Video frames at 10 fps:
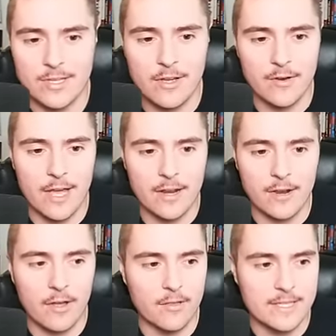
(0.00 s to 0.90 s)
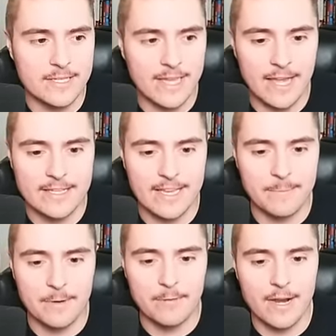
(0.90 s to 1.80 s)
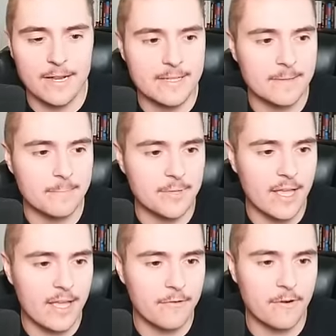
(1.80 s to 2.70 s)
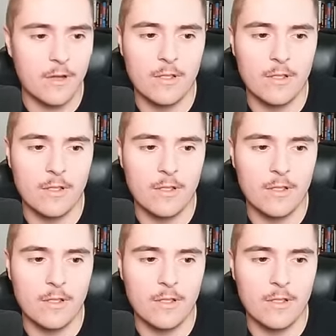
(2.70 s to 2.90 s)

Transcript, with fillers: No, not at all. These guys have been ready to play for a